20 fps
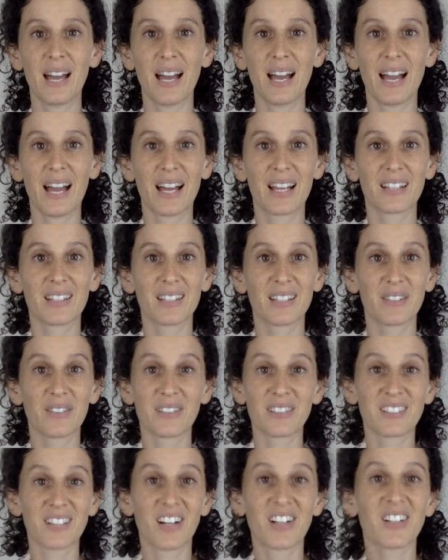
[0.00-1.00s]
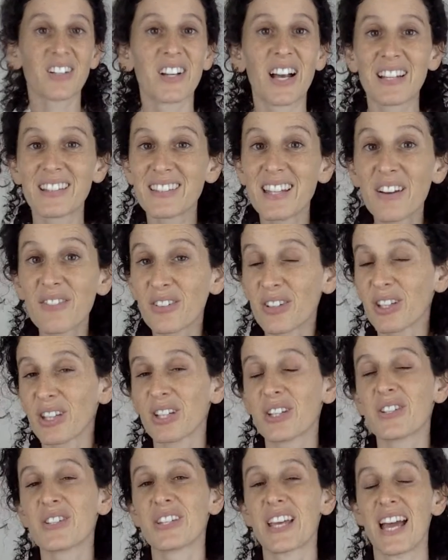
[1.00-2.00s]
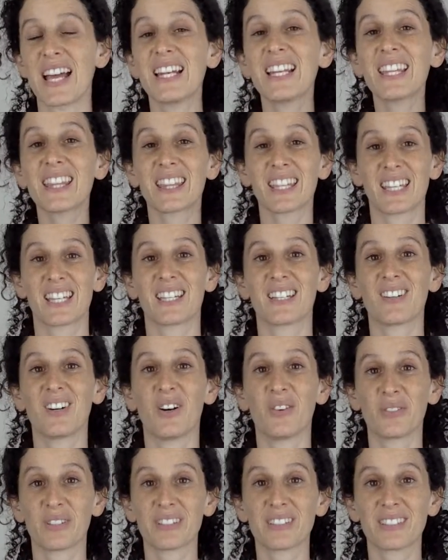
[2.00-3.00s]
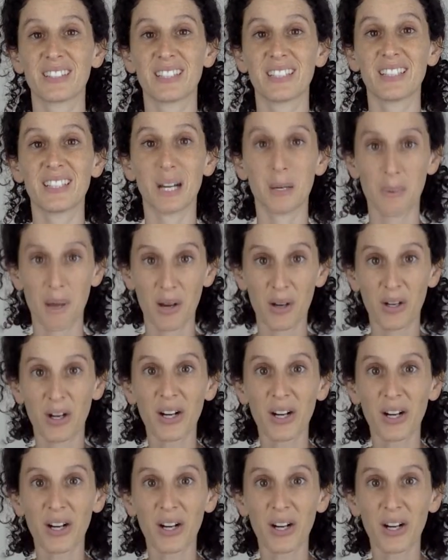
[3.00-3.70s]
And if this gardener had never learned anything, obviously, about